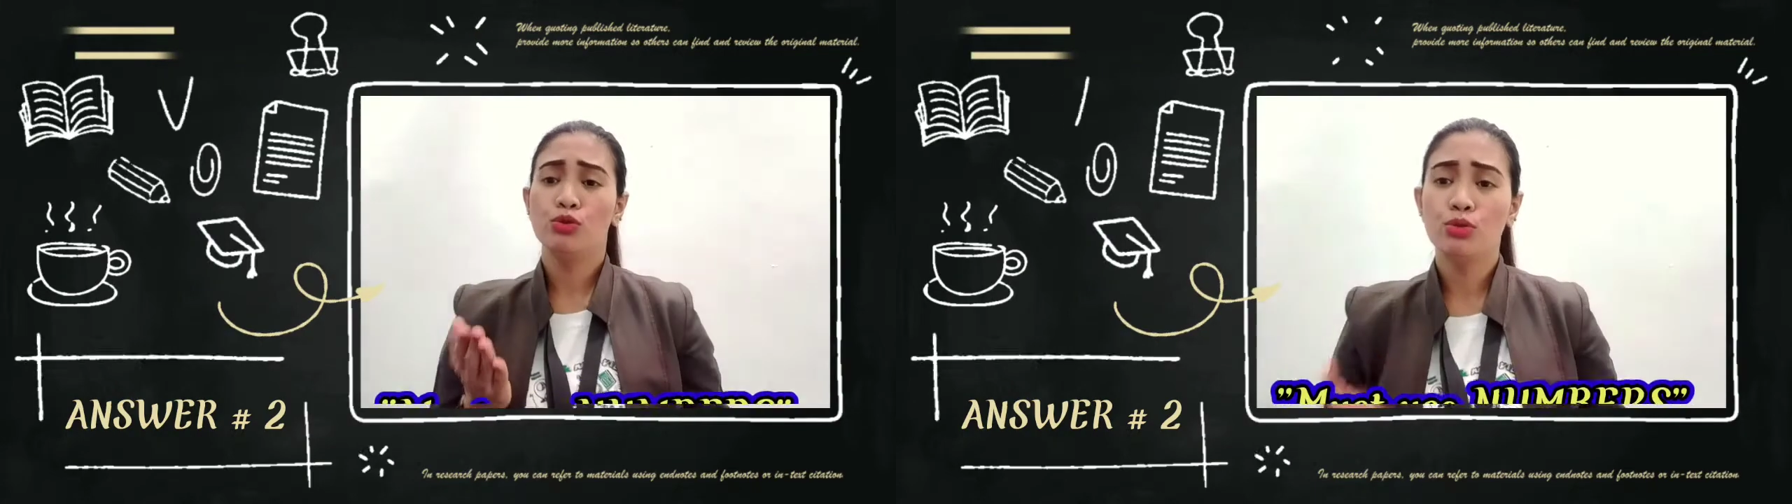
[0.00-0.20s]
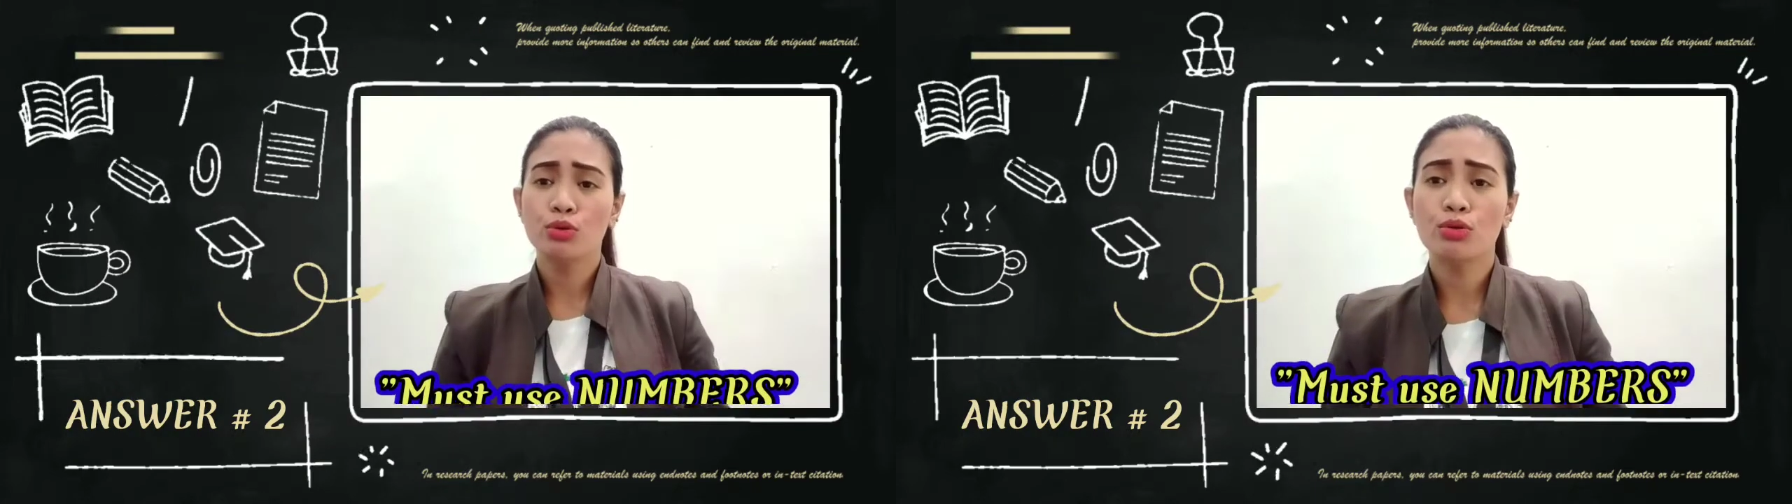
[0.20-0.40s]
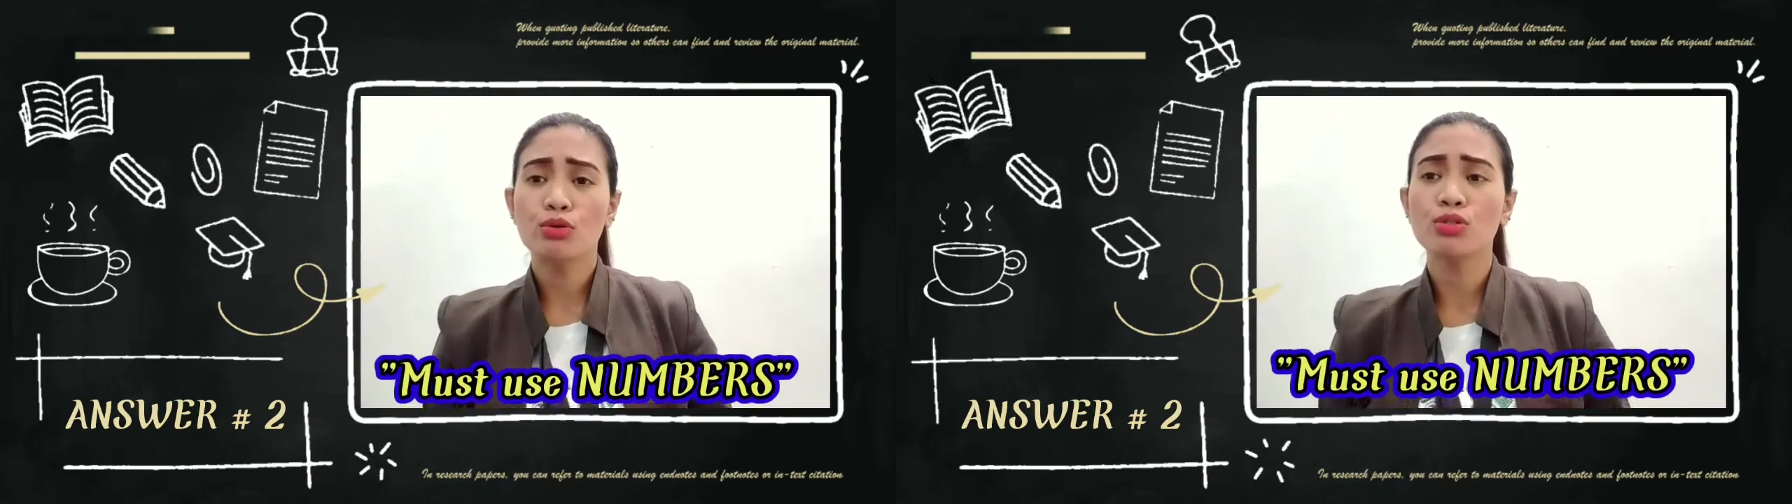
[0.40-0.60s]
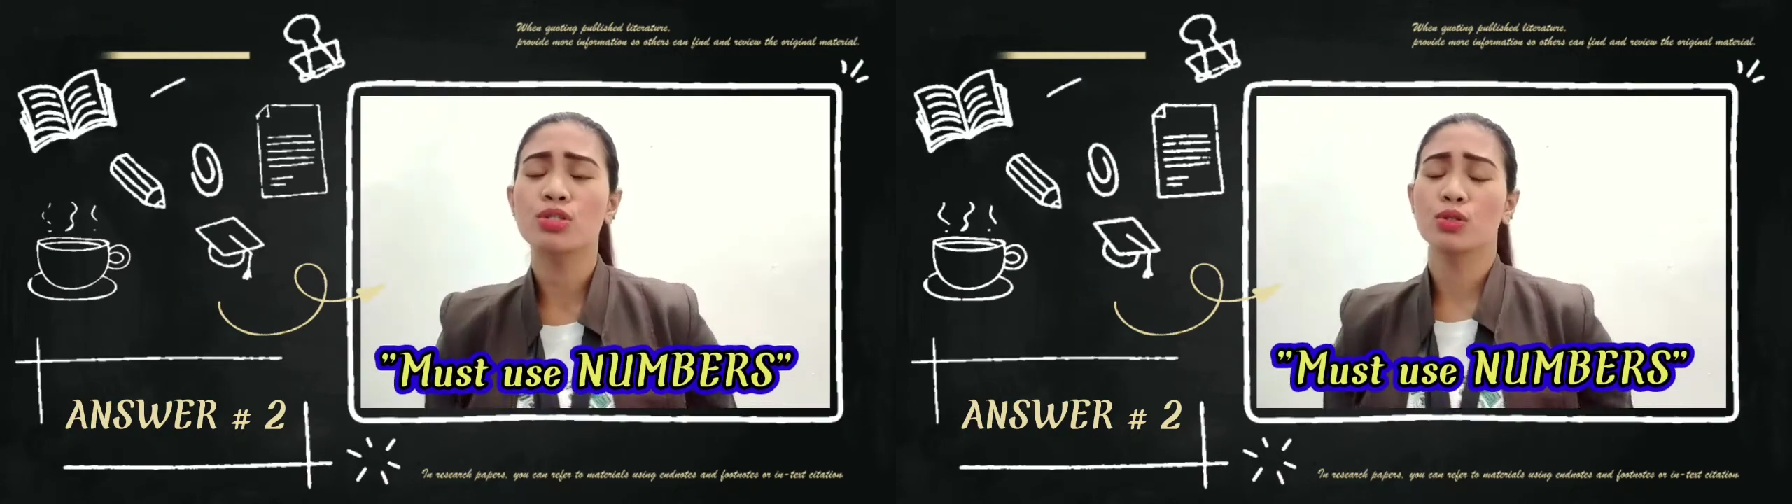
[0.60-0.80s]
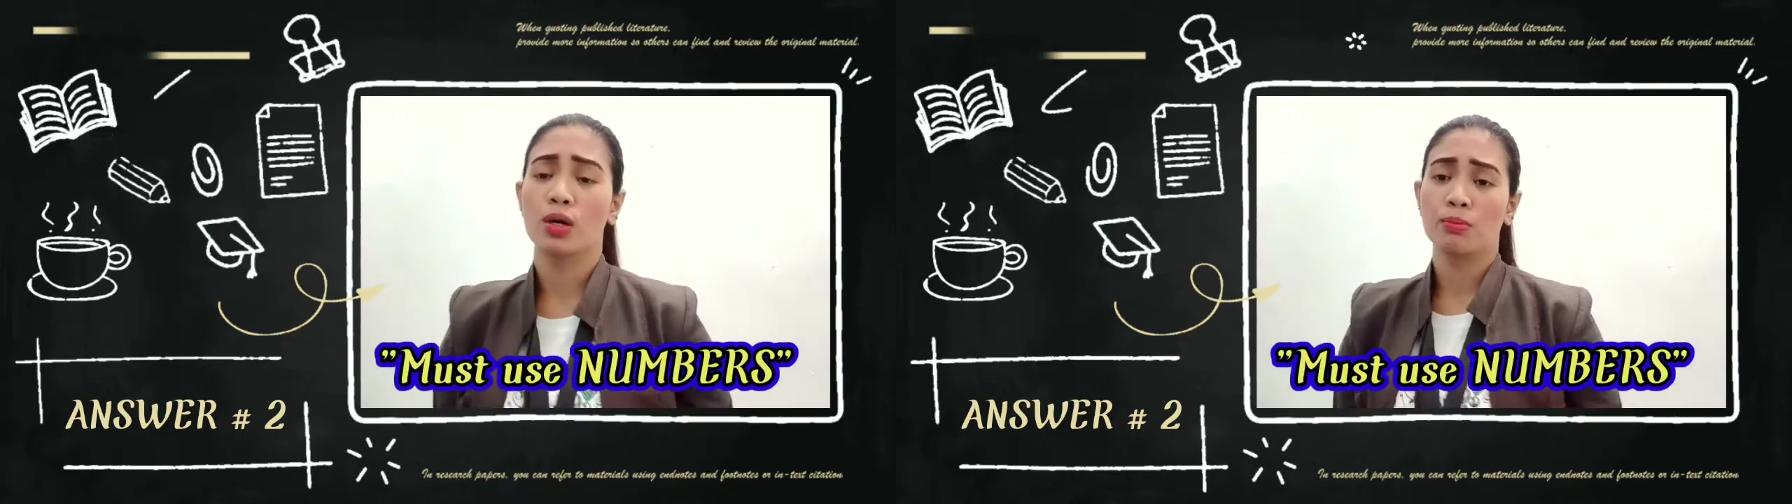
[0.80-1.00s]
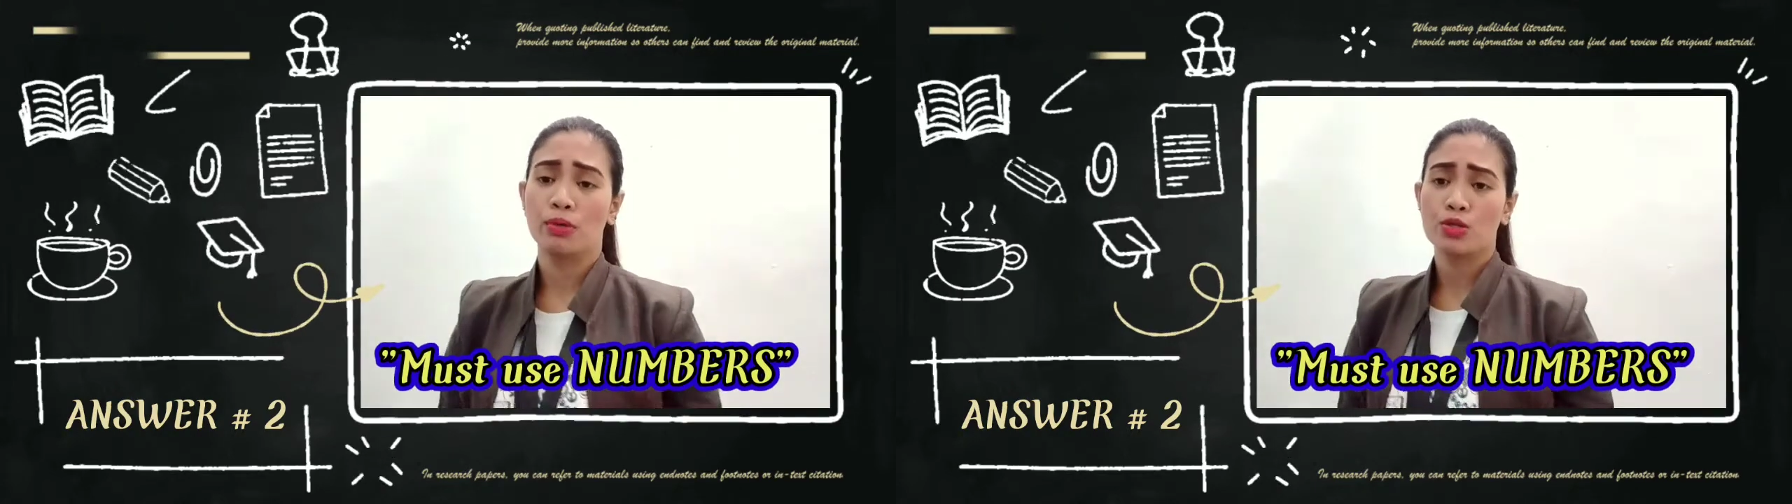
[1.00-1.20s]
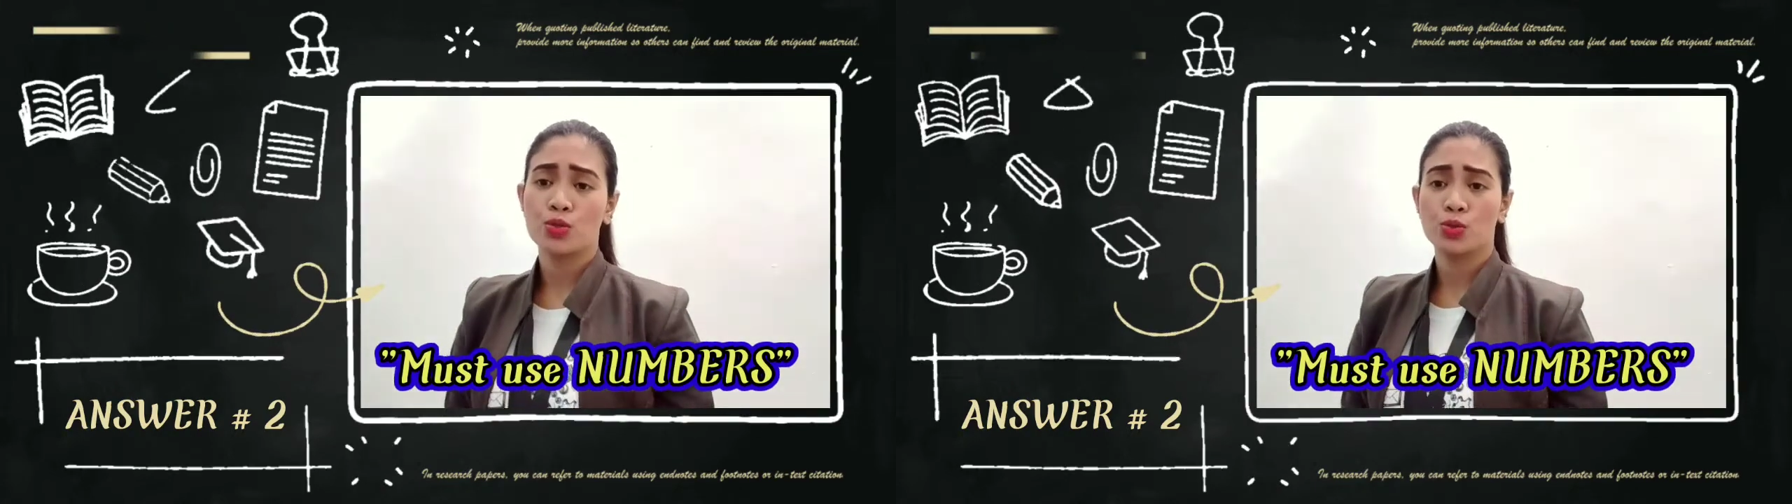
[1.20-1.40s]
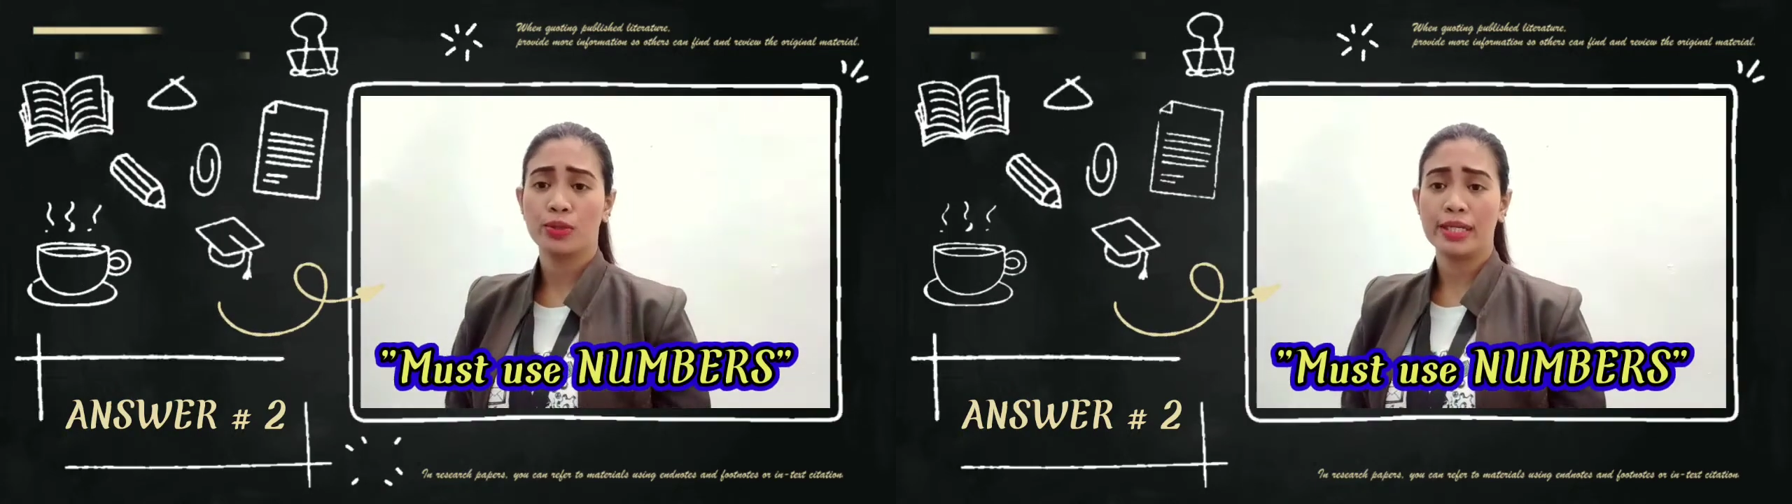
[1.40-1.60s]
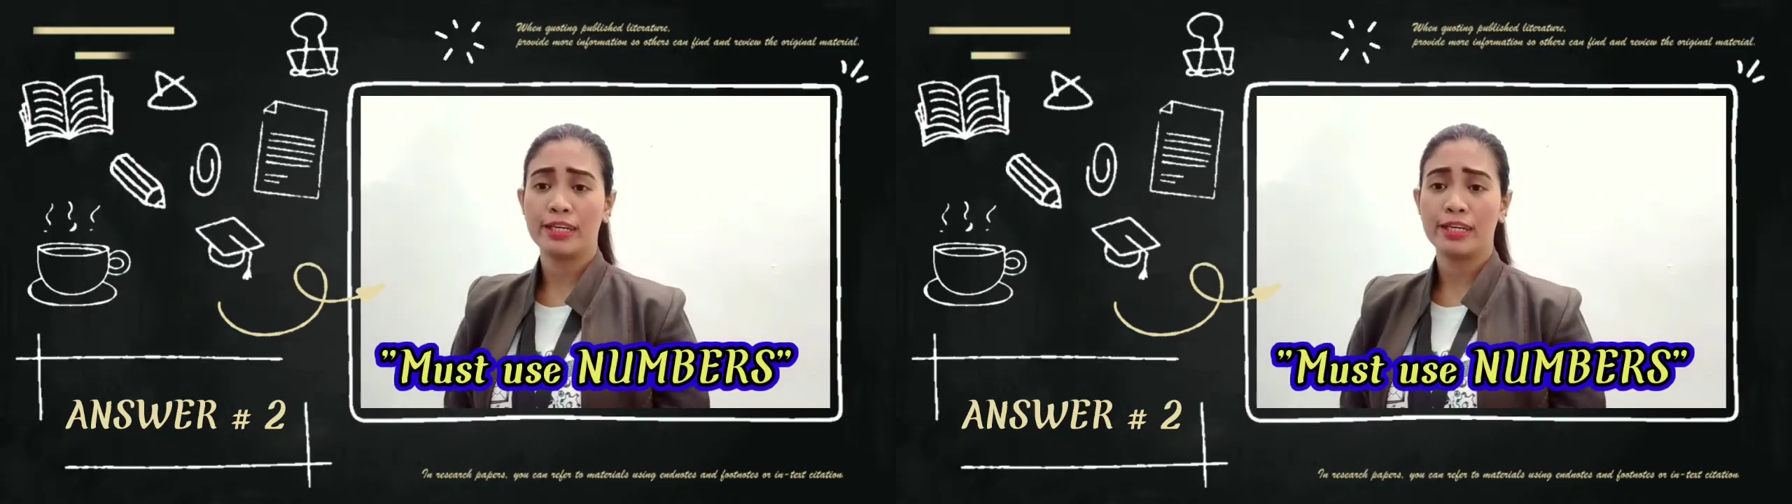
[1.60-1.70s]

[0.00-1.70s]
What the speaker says: use numbers to